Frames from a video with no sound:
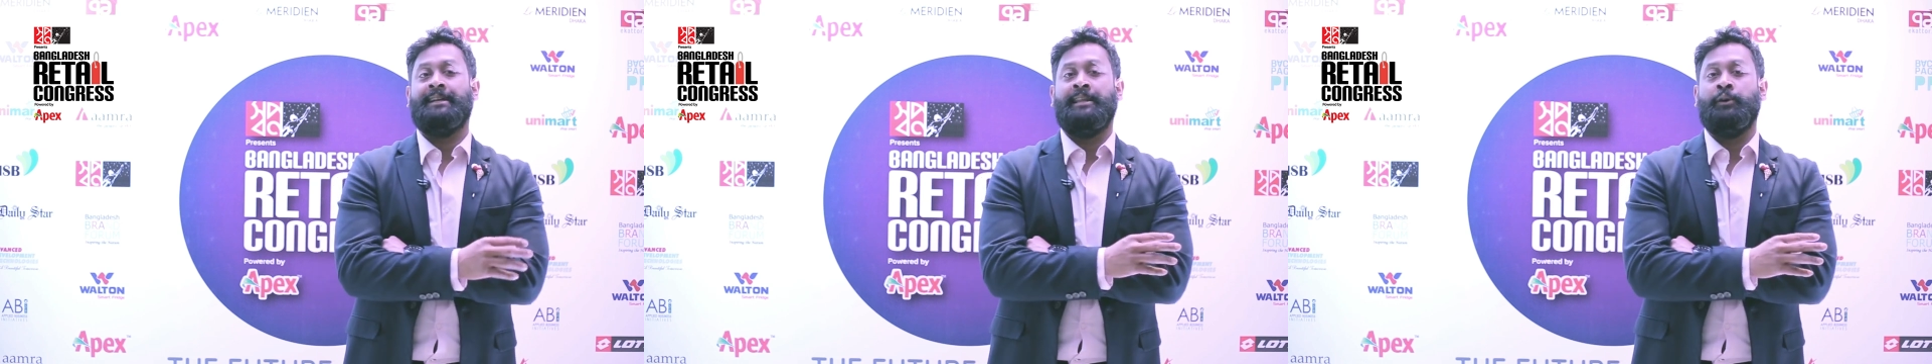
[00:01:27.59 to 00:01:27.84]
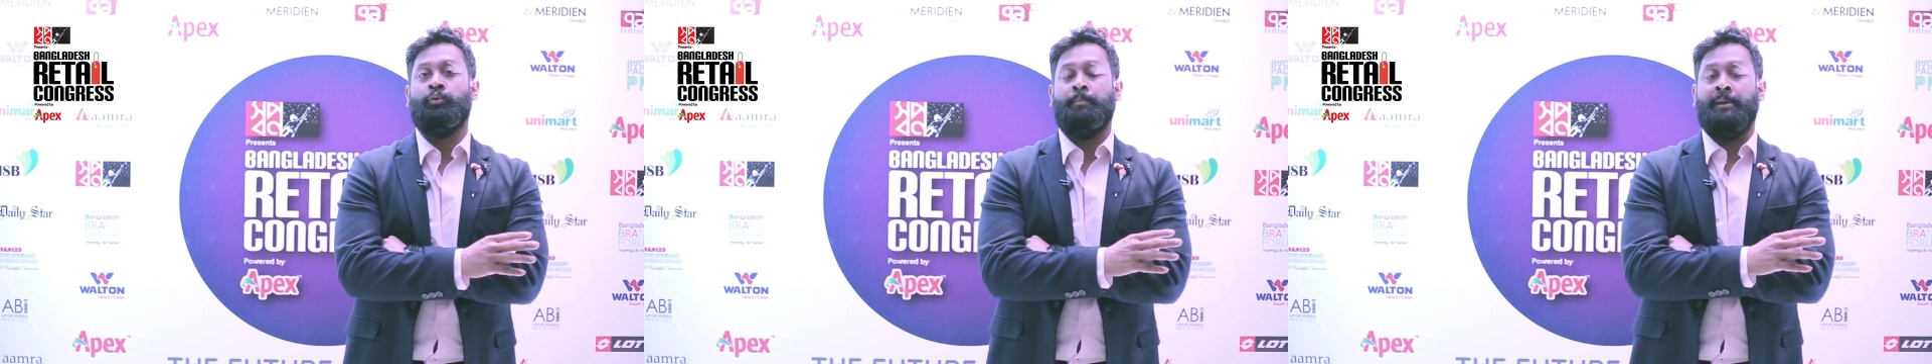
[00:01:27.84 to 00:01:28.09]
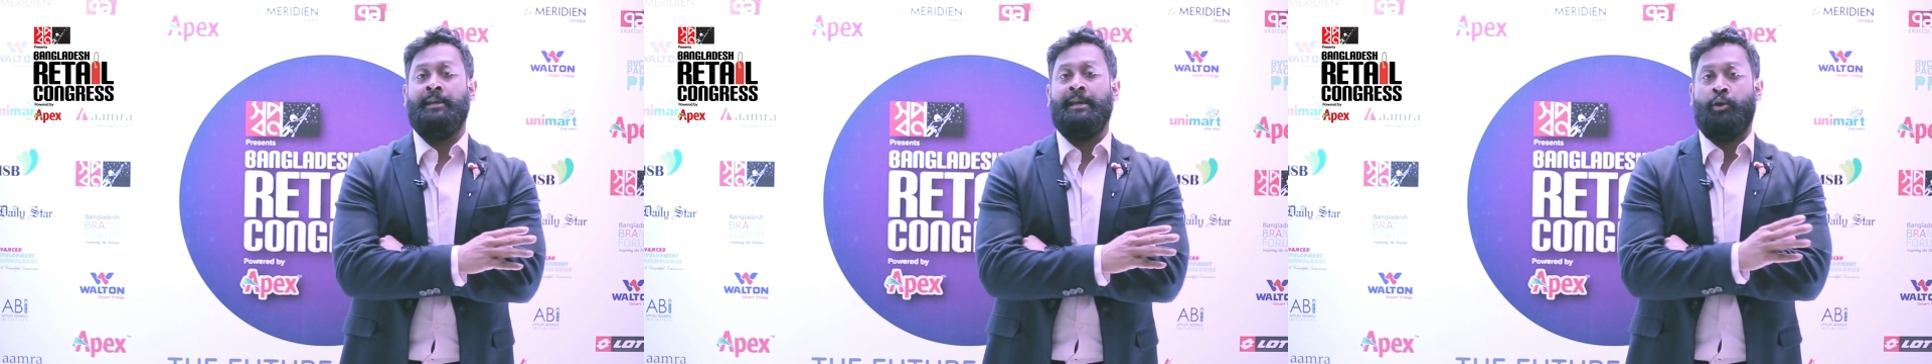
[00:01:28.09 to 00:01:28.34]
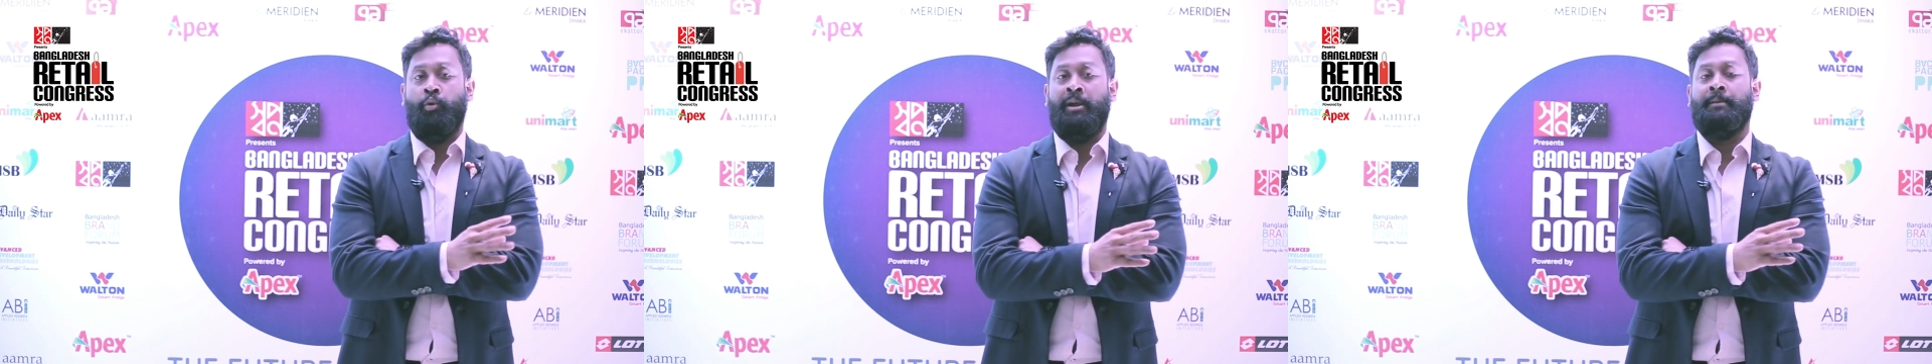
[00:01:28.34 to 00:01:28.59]
that they would be
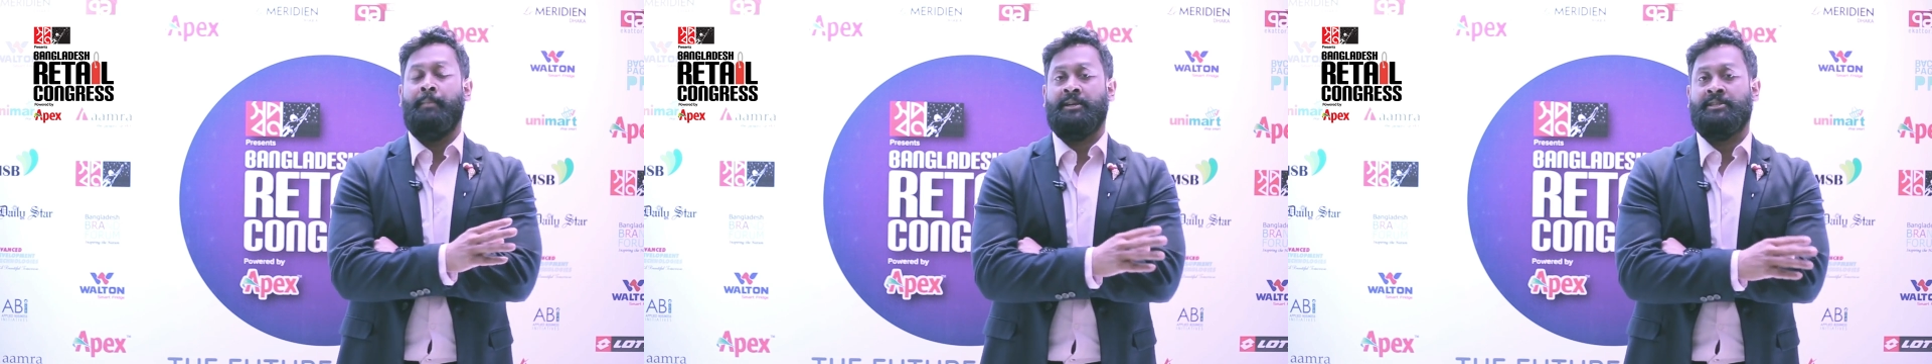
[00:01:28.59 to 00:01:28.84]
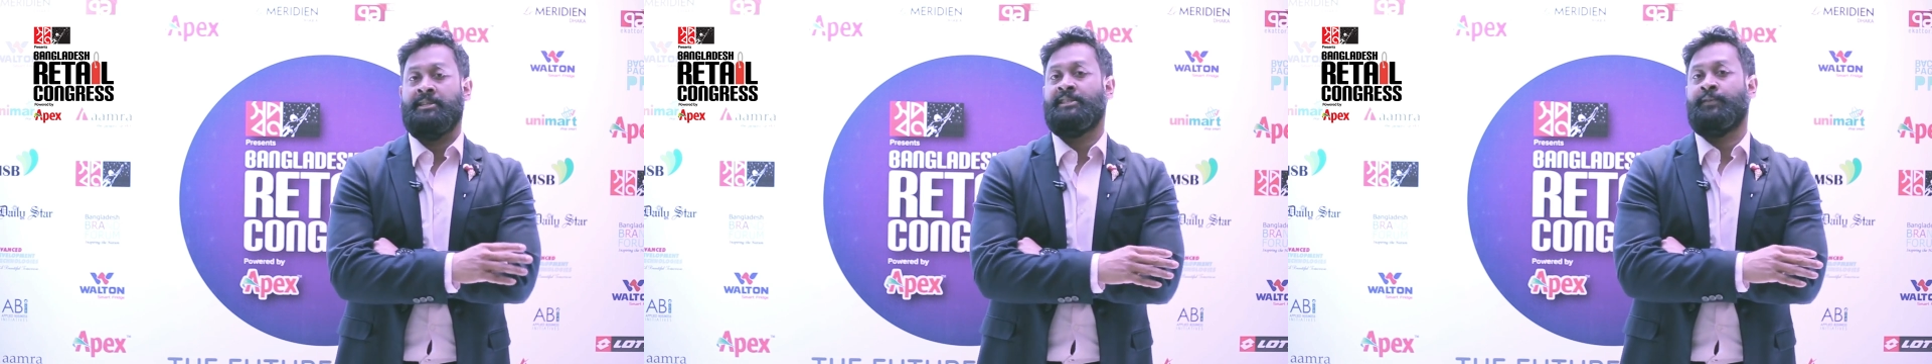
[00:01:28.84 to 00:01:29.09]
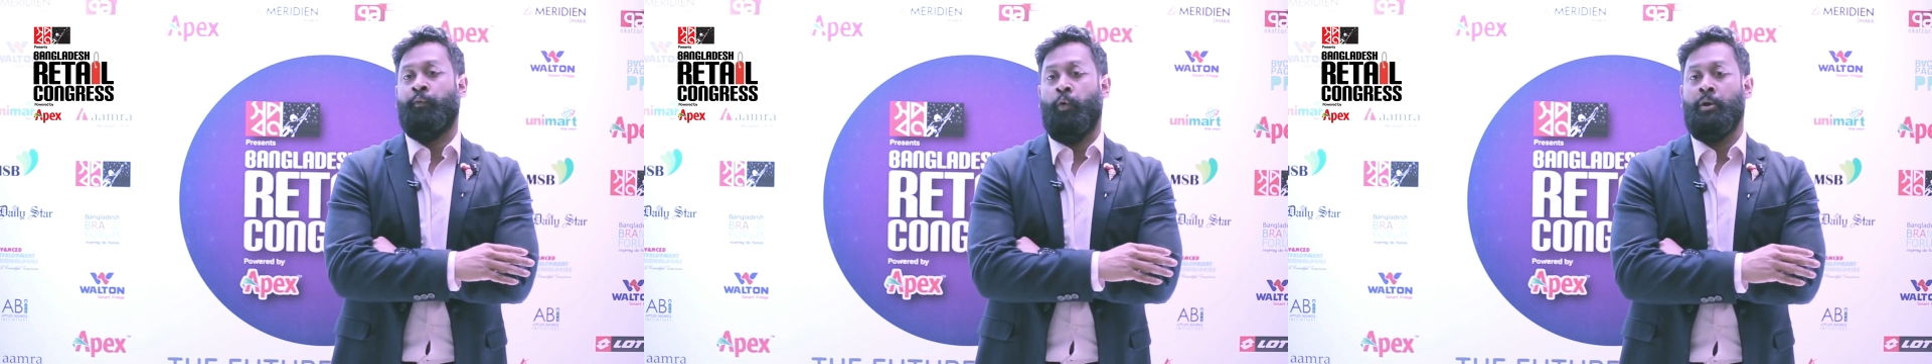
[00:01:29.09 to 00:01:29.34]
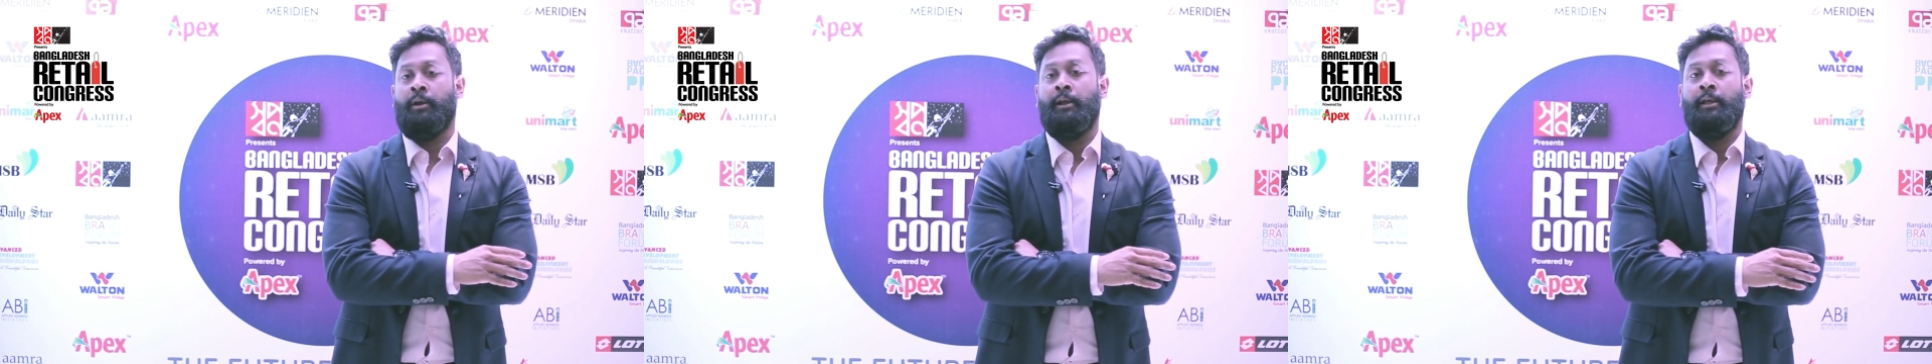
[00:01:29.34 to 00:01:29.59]
acquiring merchants for